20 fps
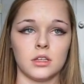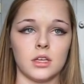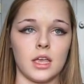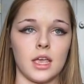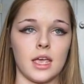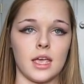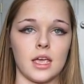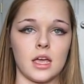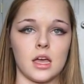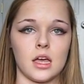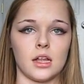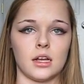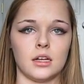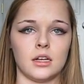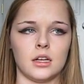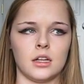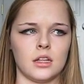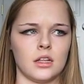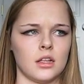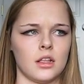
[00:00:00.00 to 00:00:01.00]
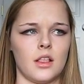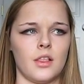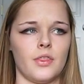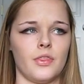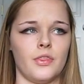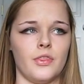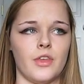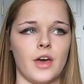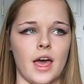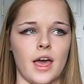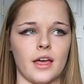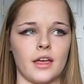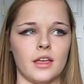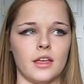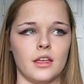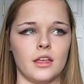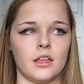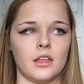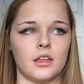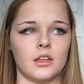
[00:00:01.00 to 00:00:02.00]
And that
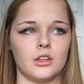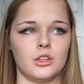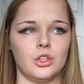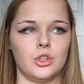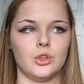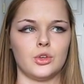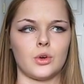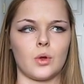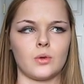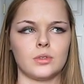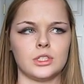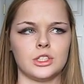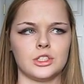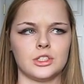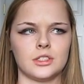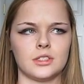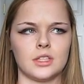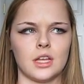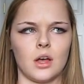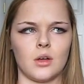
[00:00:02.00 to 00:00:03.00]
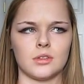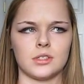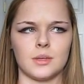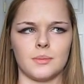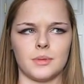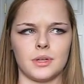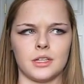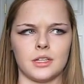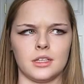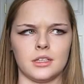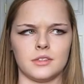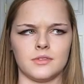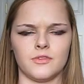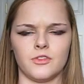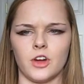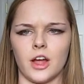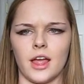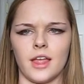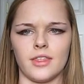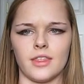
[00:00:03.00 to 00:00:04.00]
you don't just tell somebody's
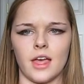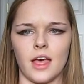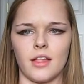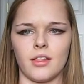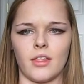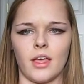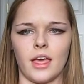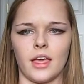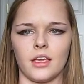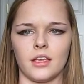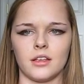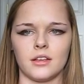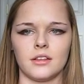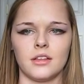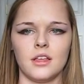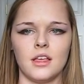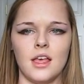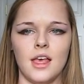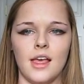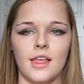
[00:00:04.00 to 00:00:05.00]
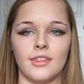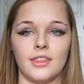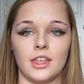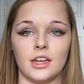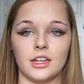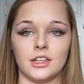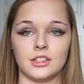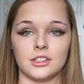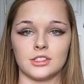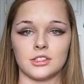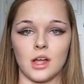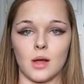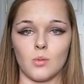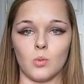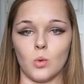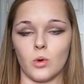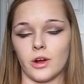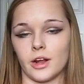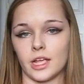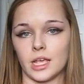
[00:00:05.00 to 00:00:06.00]
friend that, like, they need to stop
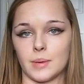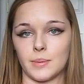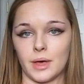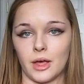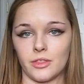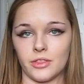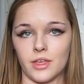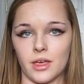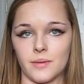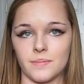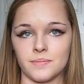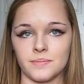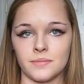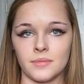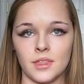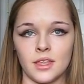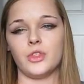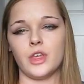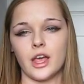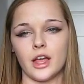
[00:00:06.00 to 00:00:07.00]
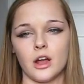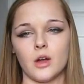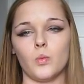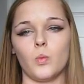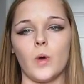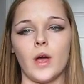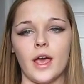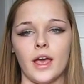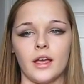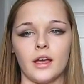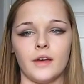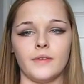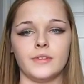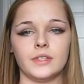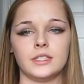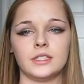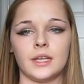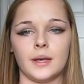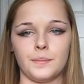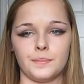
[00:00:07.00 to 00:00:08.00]
worrying about them. Their way of
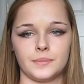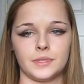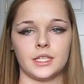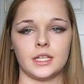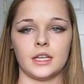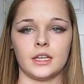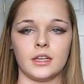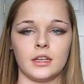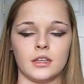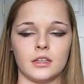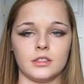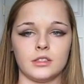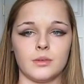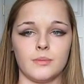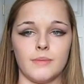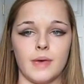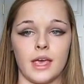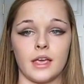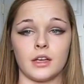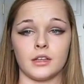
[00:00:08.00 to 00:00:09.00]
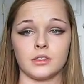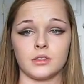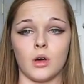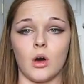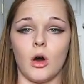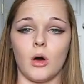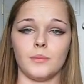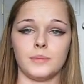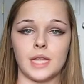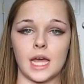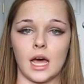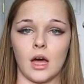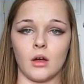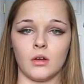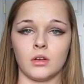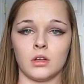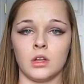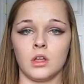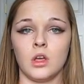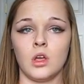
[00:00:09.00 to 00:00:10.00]
attempting to make us calm
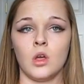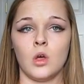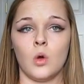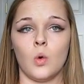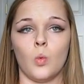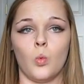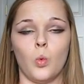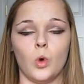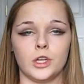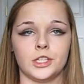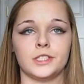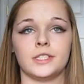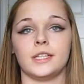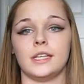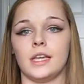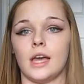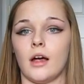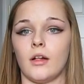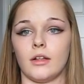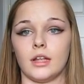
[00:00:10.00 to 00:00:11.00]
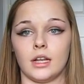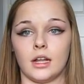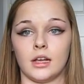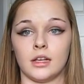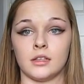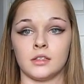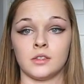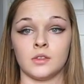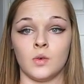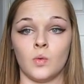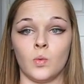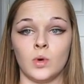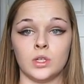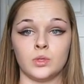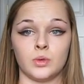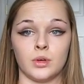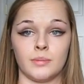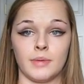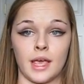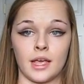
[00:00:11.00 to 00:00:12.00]
down was to yell at us,
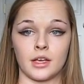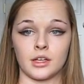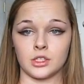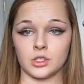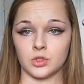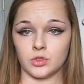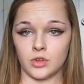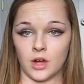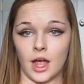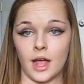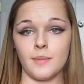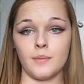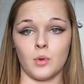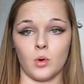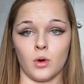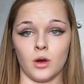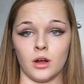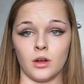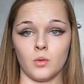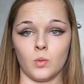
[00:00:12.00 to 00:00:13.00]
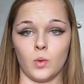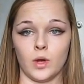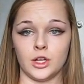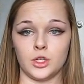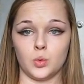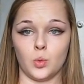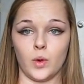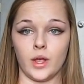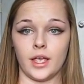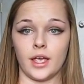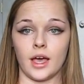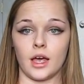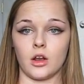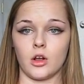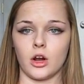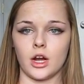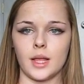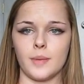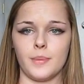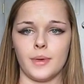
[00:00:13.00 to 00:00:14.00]
which would make us cry more, which we had
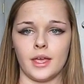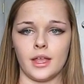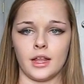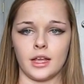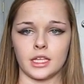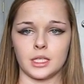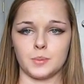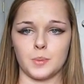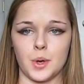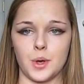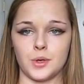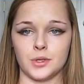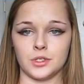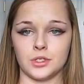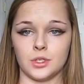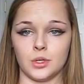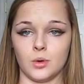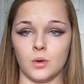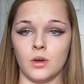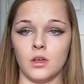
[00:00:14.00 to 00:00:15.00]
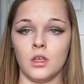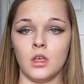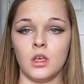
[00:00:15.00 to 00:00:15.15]
already been exposed to.